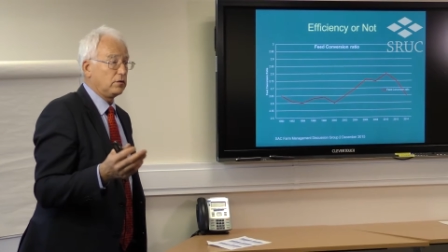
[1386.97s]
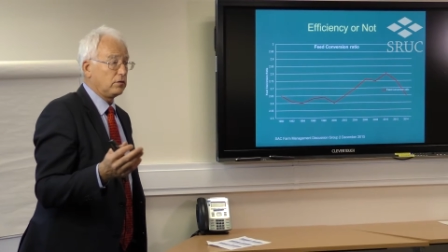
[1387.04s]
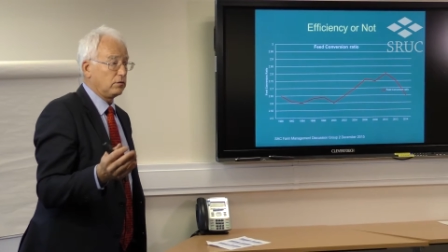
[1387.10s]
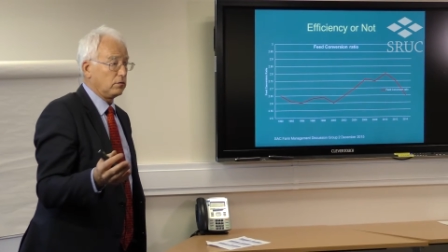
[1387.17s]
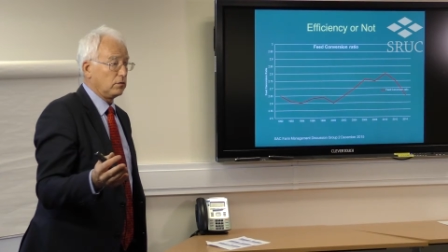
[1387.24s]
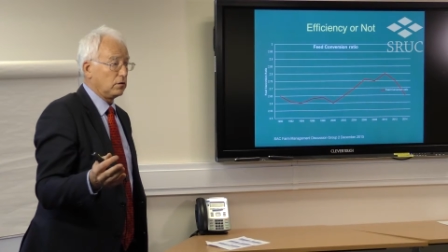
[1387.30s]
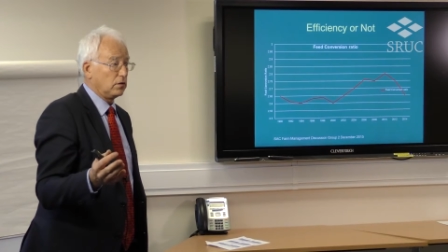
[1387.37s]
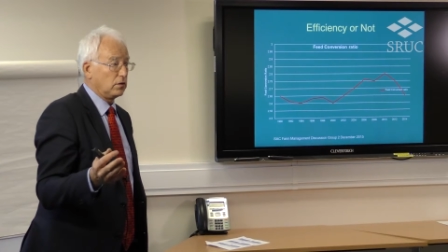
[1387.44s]

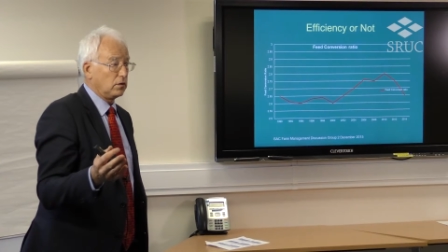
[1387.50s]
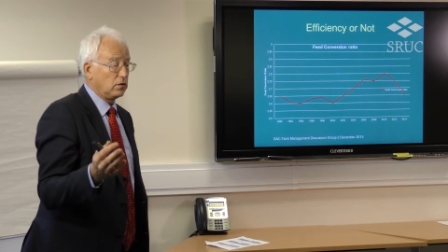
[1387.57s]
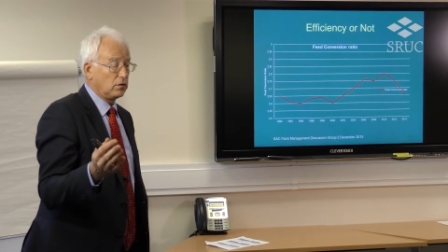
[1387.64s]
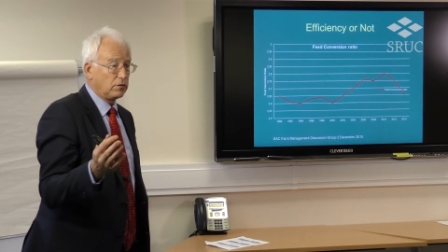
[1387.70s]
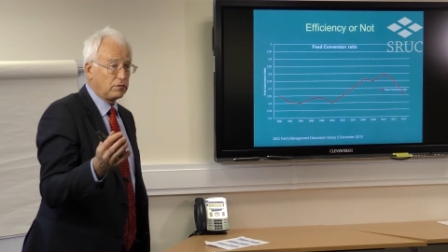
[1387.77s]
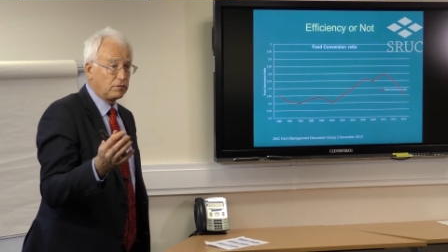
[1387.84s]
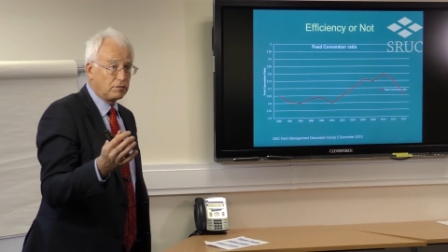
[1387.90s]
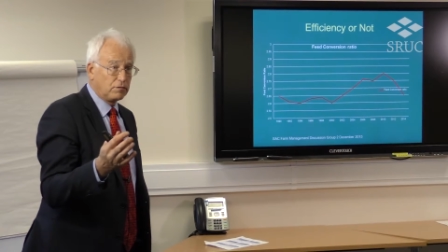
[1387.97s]
so a
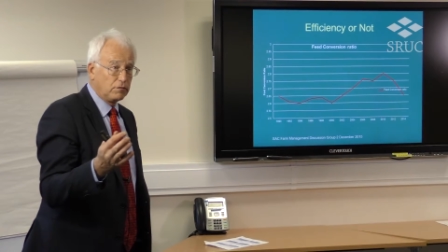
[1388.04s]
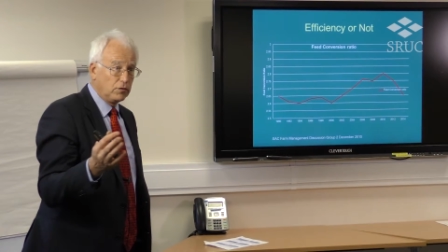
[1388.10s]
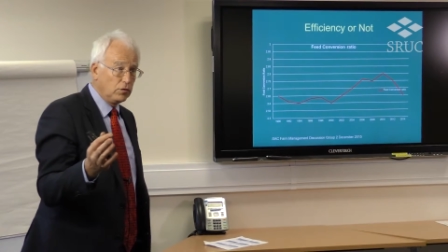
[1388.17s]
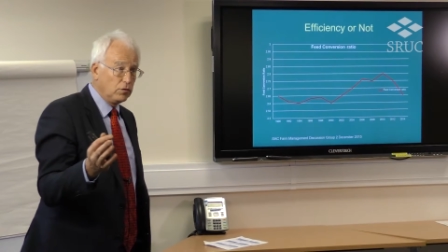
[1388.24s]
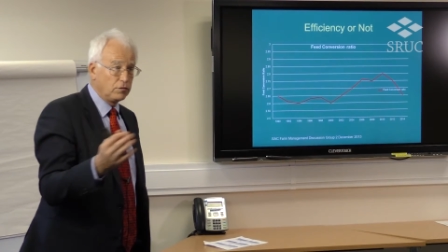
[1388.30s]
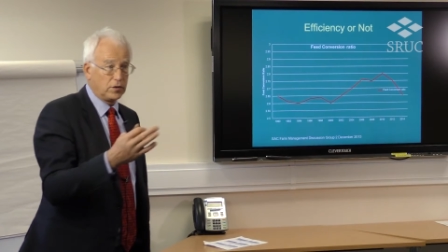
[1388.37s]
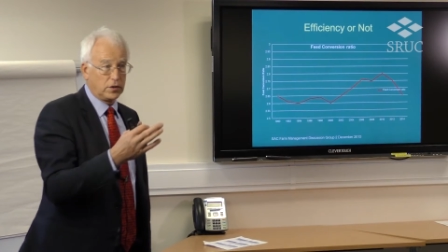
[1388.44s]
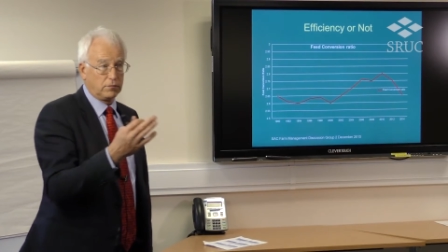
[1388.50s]
lot of
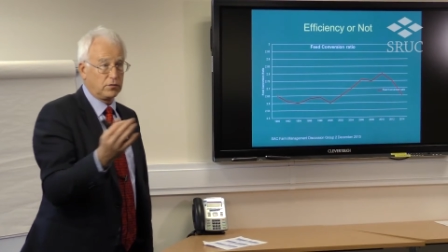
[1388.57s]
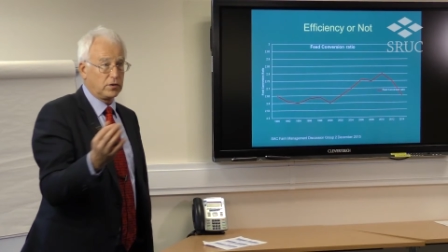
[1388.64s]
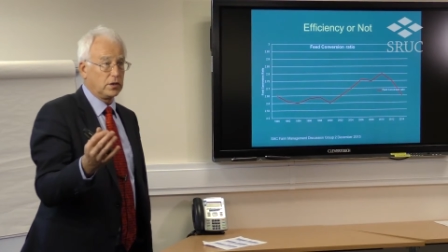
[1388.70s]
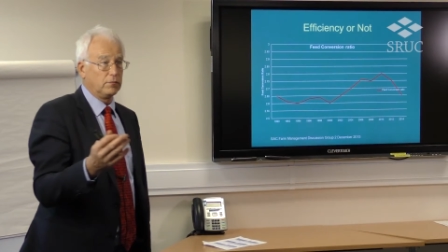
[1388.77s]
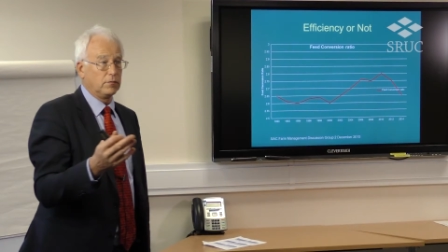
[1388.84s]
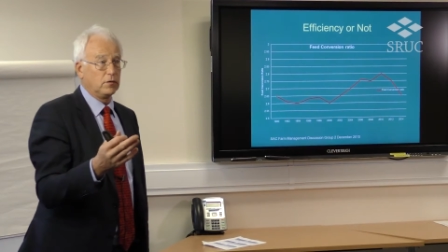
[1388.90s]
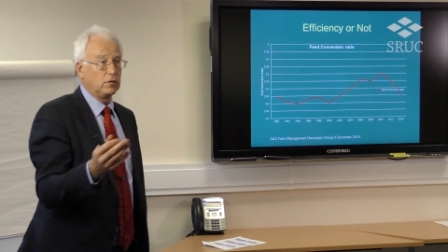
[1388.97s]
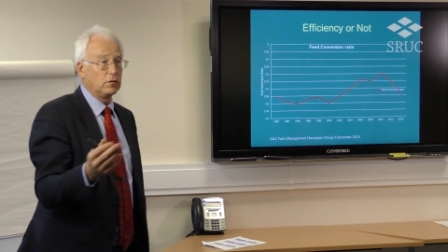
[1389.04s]
new farms
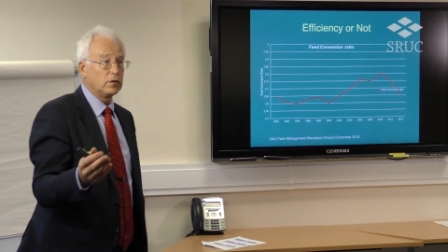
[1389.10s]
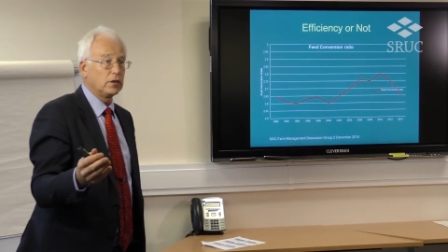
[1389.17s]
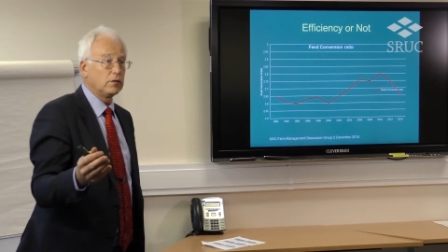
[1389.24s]
came along,